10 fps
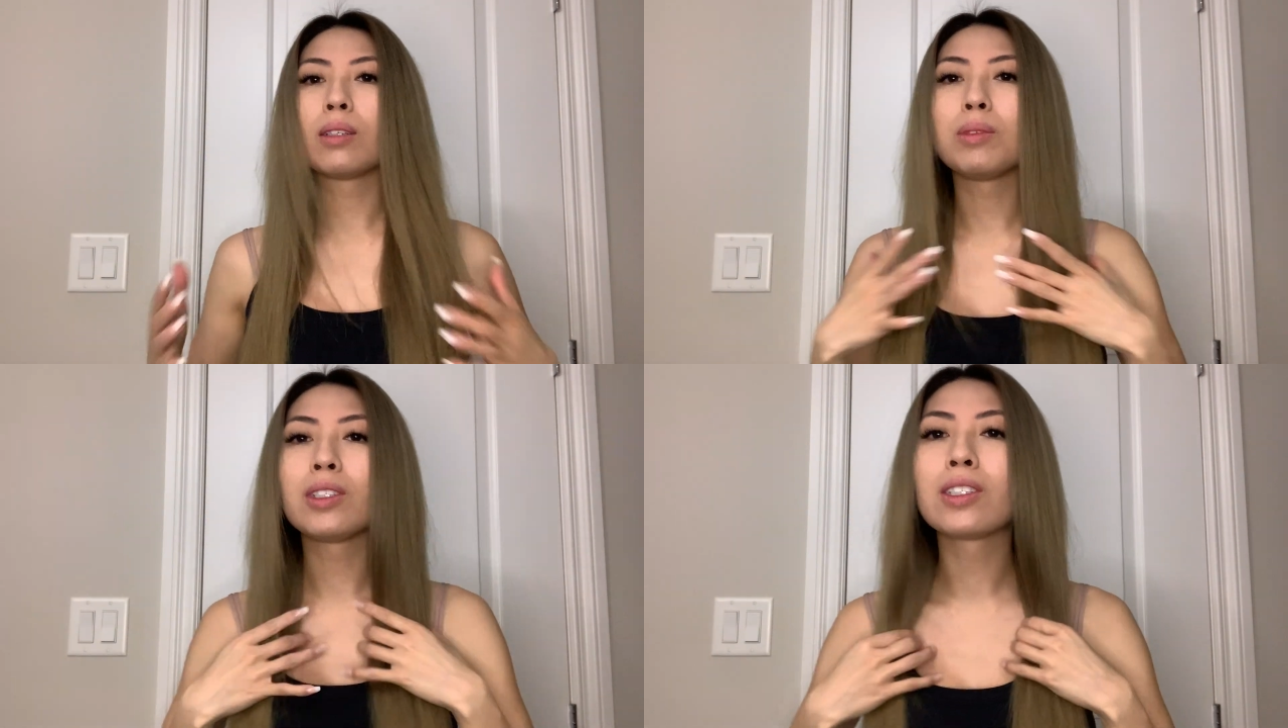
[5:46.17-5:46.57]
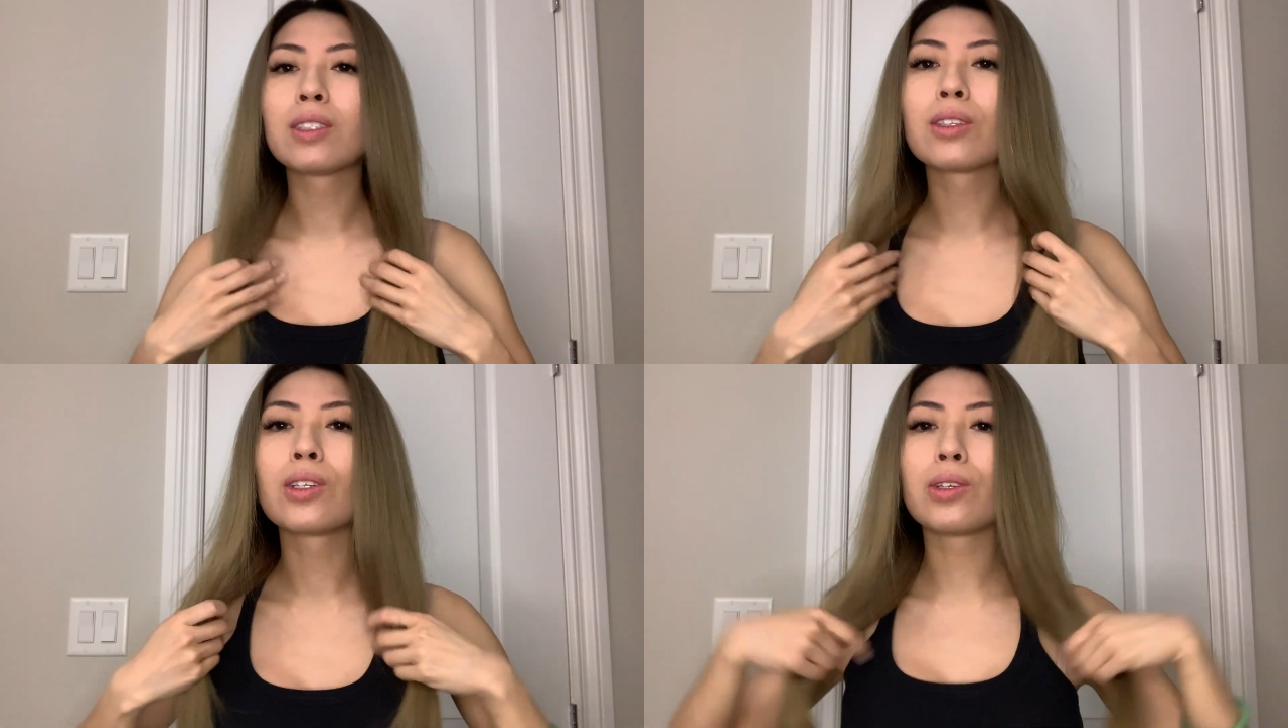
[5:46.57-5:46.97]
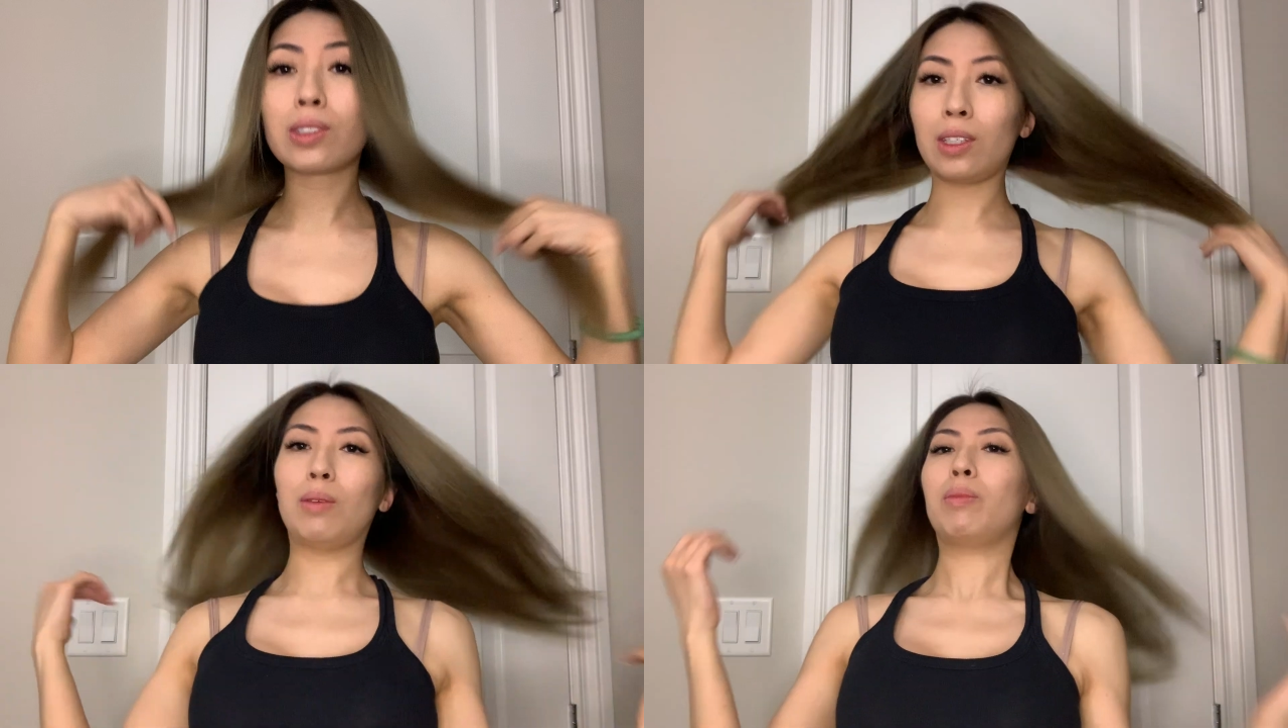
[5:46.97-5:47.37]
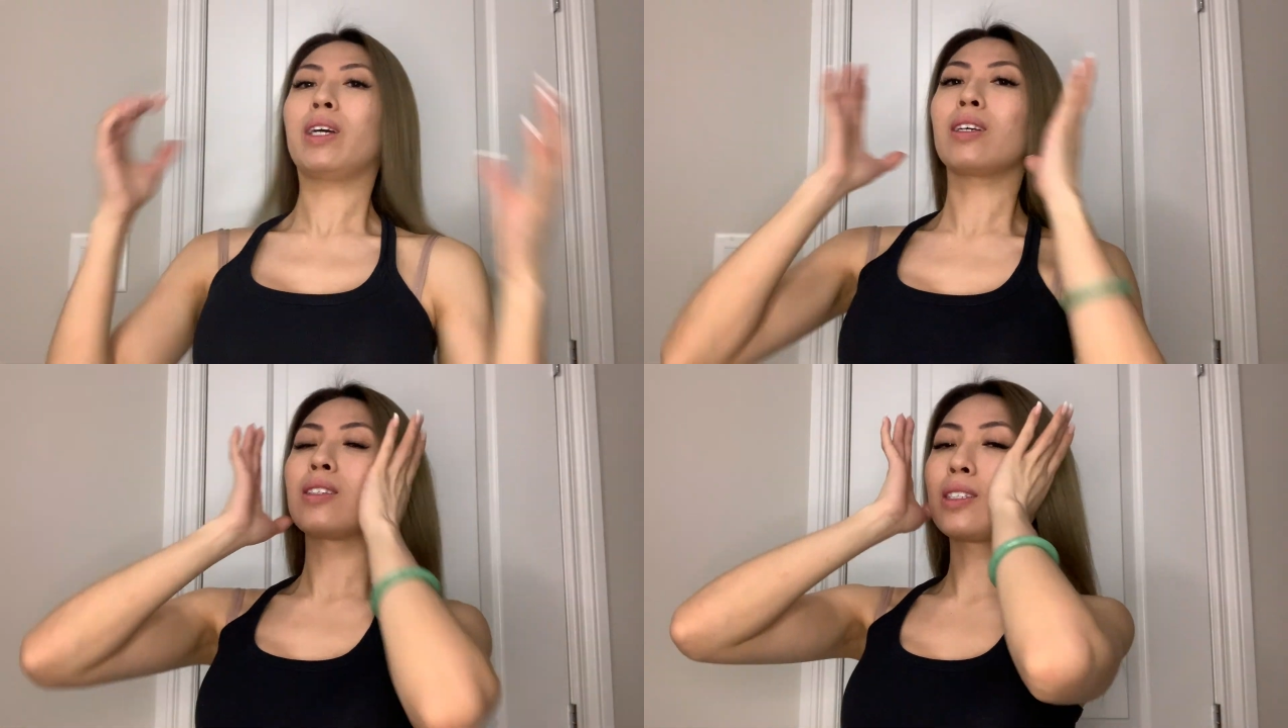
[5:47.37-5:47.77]
I'll just throw this in the back
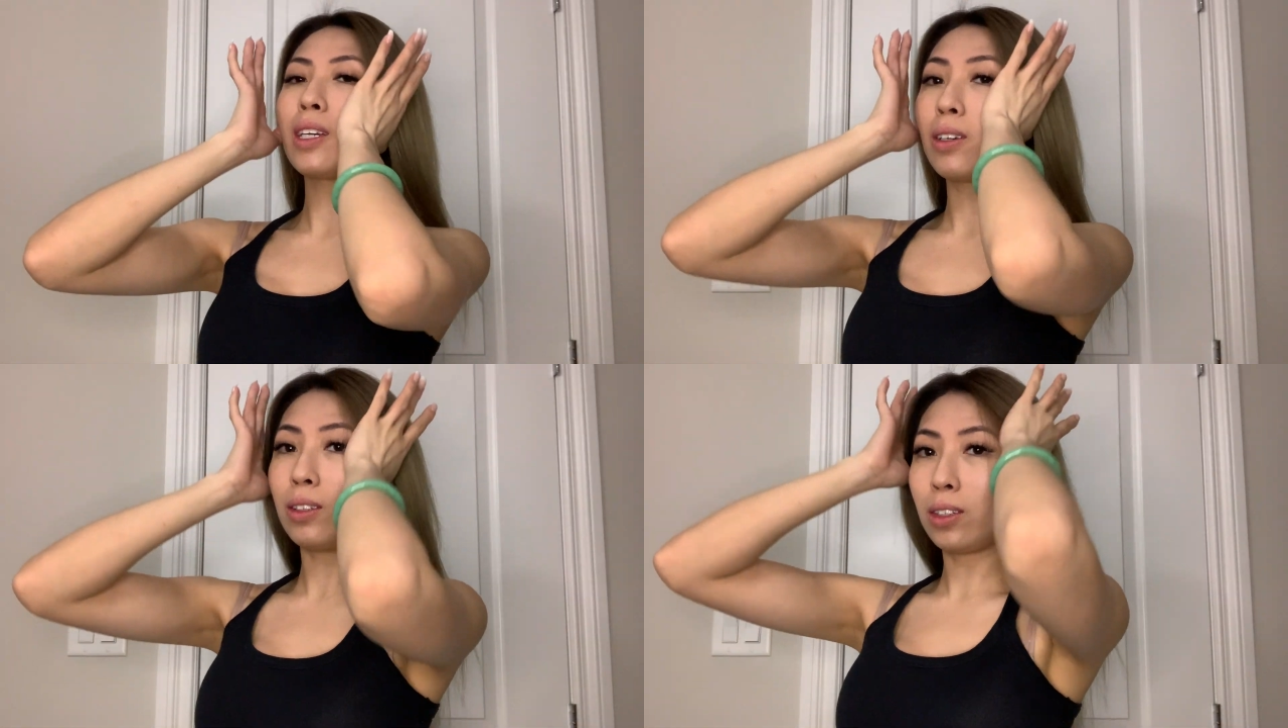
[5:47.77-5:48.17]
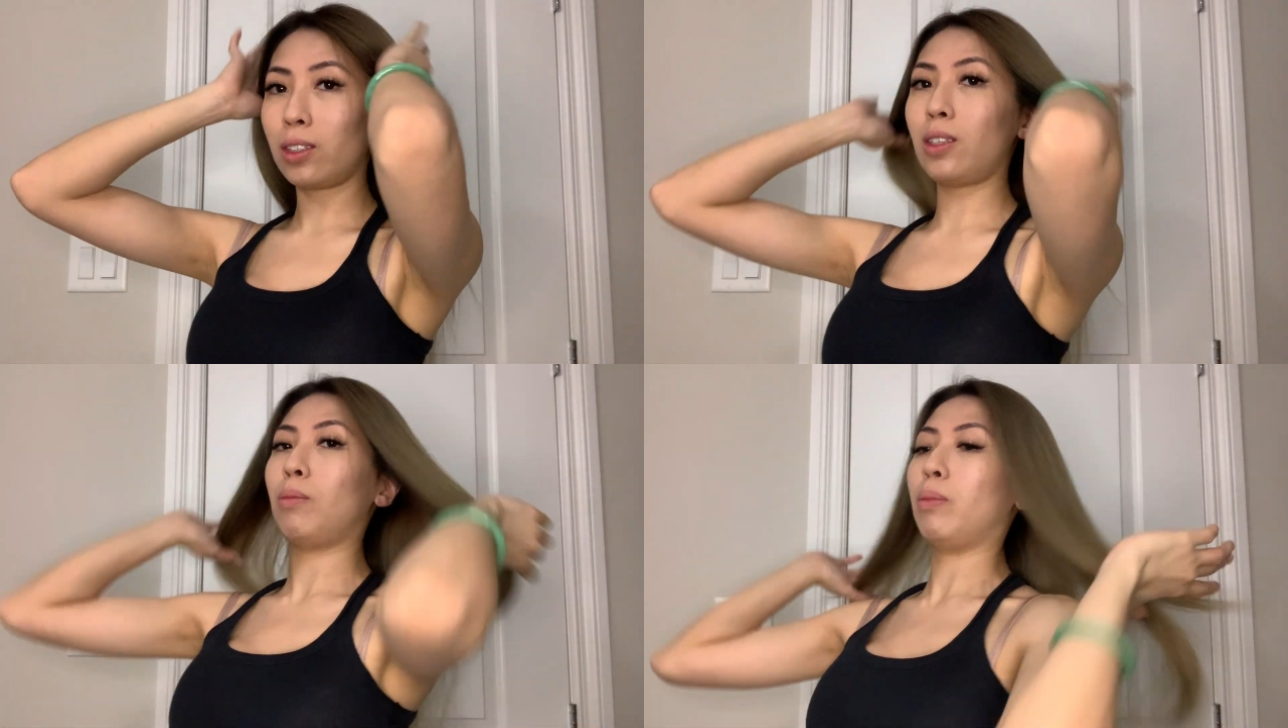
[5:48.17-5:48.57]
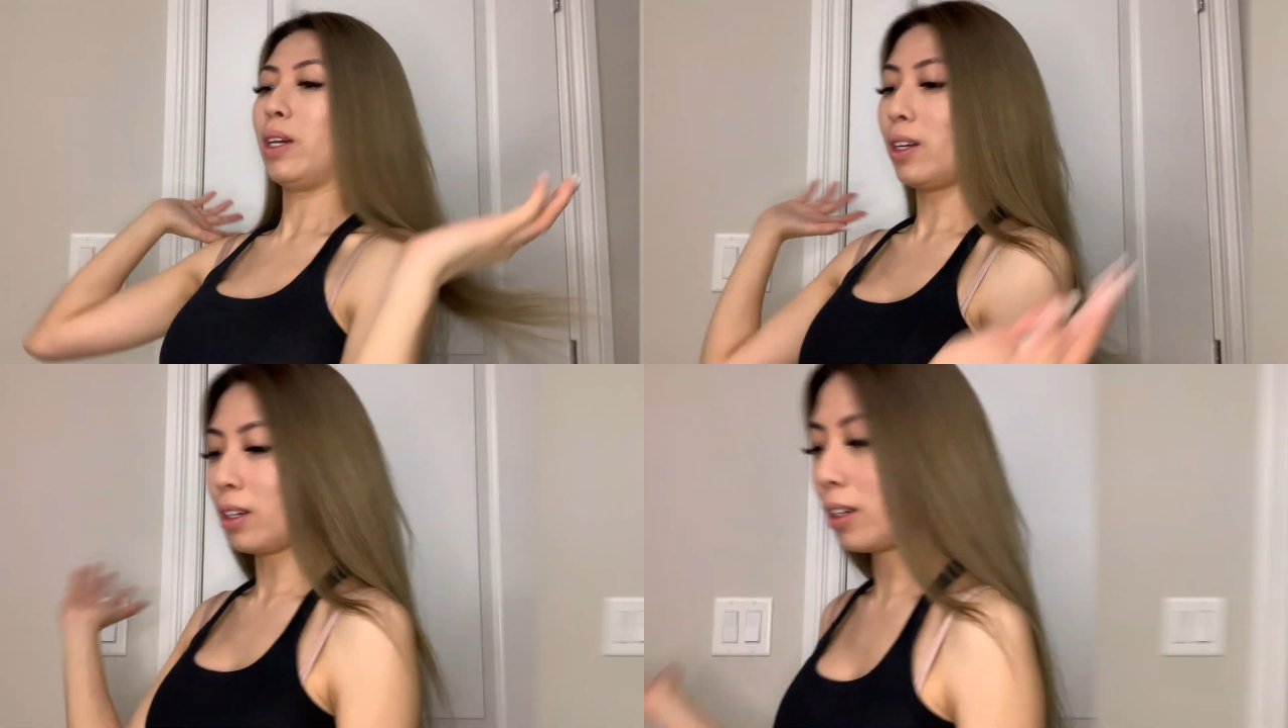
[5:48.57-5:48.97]
and see how it looks in the back.